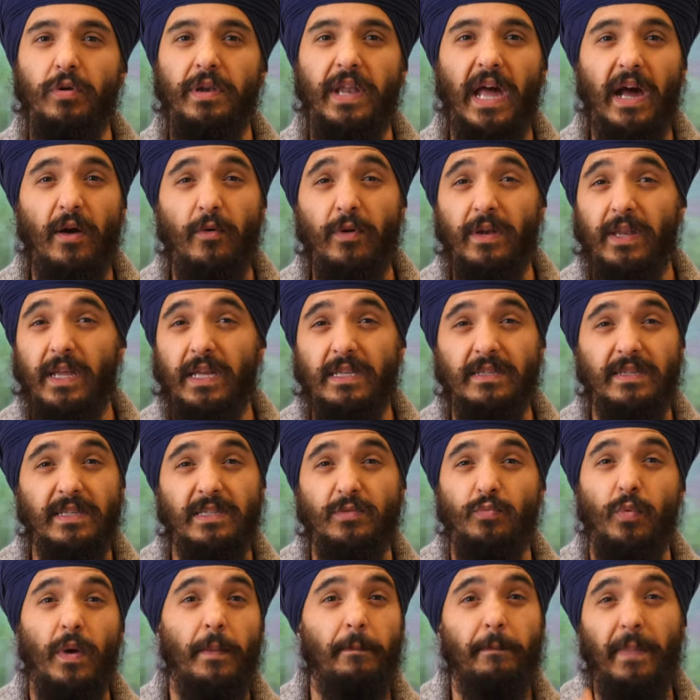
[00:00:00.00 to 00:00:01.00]

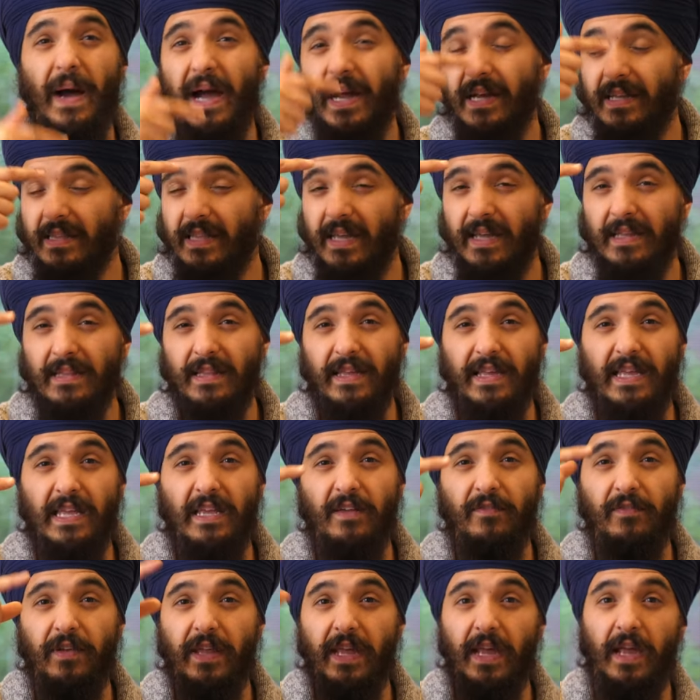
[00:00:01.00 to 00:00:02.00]
nowadays we're back there in the
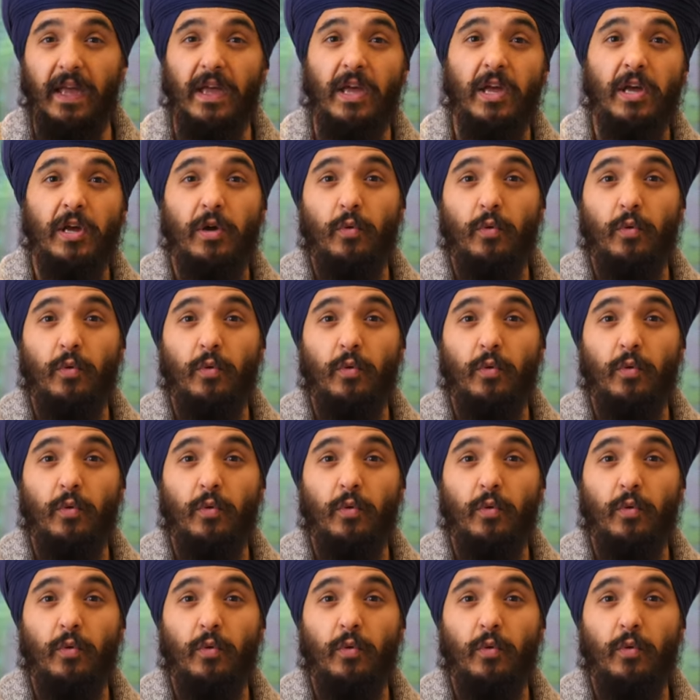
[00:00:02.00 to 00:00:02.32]
evening.